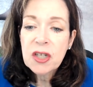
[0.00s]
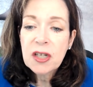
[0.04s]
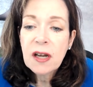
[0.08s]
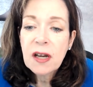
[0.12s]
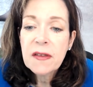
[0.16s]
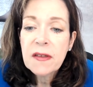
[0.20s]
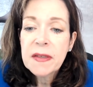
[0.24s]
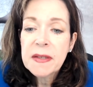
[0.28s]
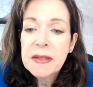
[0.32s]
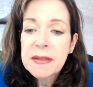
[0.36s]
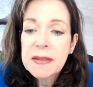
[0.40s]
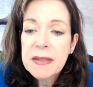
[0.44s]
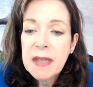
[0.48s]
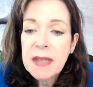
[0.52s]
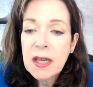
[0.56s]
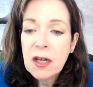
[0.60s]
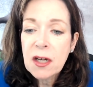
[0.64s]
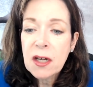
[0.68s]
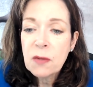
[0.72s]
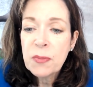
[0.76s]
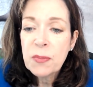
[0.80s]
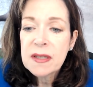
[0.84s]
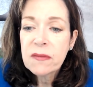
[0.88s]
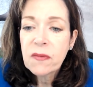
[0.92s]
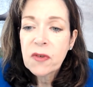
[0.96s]
are the
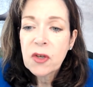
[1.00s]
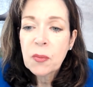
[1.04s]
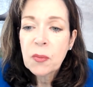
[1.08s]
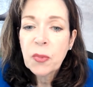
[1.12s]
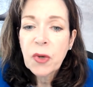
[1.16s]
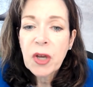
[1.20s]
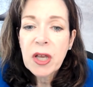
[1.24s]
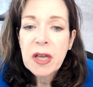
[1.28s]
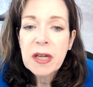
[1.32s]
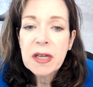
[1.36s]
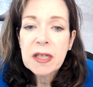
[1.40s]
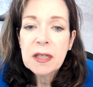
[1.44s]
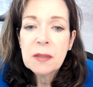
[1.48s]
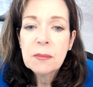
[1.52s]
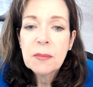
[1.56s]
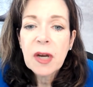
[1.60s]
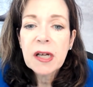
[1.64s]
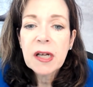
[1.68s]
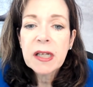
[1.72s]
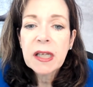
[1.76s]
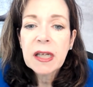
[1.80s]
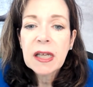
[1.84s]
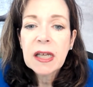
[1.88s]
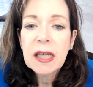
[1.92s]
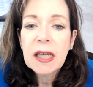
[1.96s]
centerpiece of your branding and
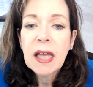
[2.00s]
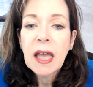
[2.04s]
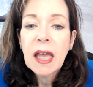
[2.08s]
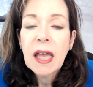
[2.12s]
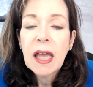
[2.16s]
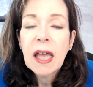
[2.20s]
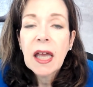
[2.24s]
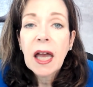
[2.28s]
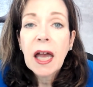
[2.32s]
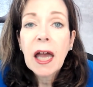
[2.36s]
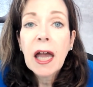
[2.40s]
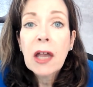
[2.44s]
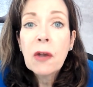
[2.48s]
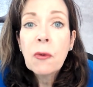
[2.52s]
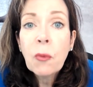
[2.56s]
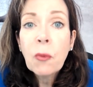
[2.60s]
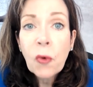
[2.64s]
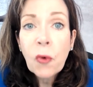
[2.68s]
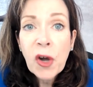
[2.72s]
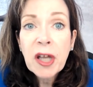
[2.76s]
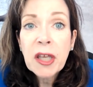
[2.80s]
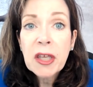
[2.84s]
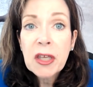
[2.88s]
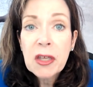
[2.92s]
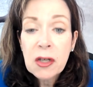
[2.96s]
marketing, I
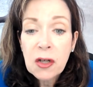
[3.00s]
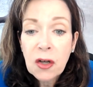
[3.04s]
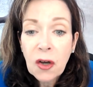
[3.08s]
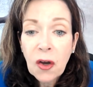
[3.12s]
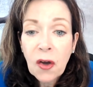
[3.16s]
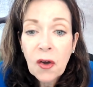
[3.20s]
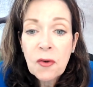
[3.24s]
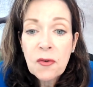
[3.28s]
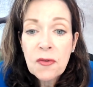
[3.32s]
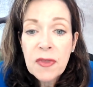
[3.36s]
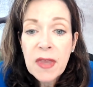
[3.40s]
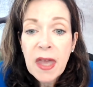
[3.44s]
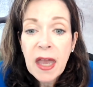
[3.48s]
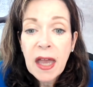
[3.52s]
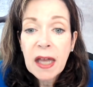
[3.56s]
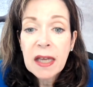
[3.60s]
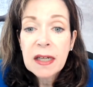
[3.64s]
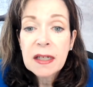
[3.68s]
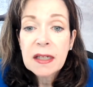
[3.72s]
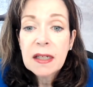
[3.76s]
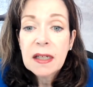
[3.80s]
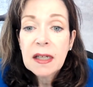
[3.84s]
want you to own that.